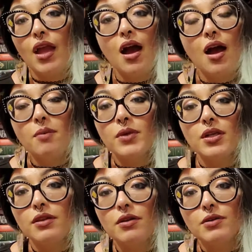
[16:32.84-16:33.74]
I'm going
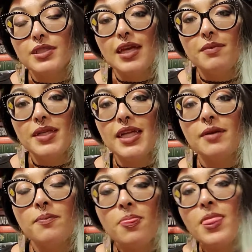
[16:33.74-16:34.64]
to throw a Sam and Dean,
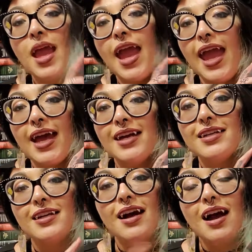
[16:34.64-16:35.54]
and
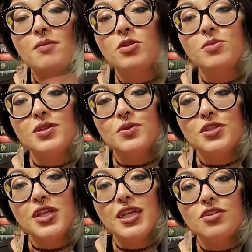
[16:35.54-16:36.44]
I'm going to be
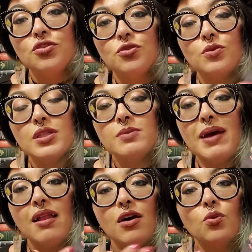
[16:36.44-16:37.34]
switching it to
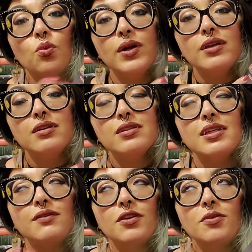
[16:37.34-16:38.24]
Spell on Wheels,
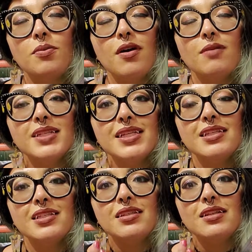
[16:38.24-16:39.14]
even though the prompt
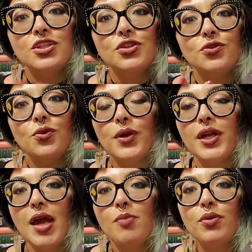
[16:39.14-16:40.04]
is to read
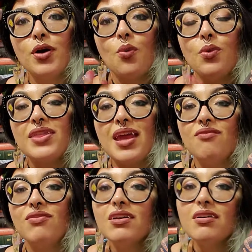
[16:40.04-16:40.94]
a book with a
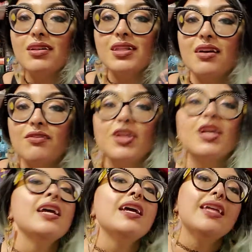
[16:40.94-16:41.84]
vehicle on the cover.
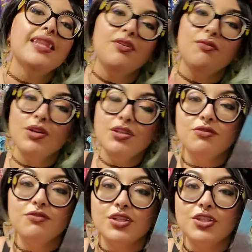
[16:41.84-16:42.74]
The
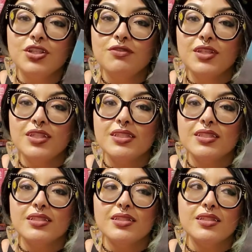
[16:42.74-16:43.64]
original version of this,
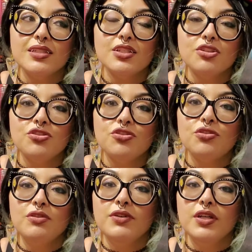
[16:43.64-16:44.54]
because there's two
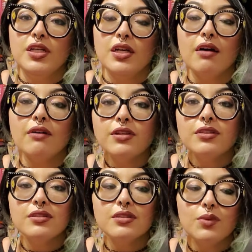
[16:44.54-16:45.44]
different
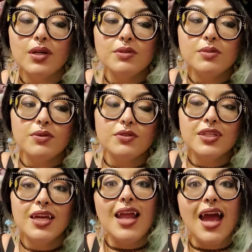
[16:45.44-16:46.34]
covers, the one I was supposed to
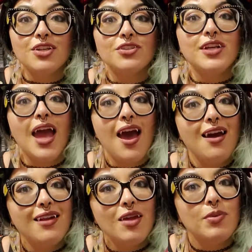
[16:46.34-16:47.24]
get actually
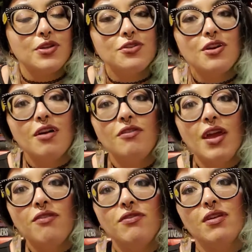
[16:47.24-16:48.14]
had a picture of
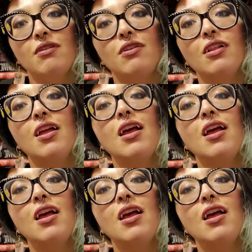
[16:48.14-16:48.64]
a vehicle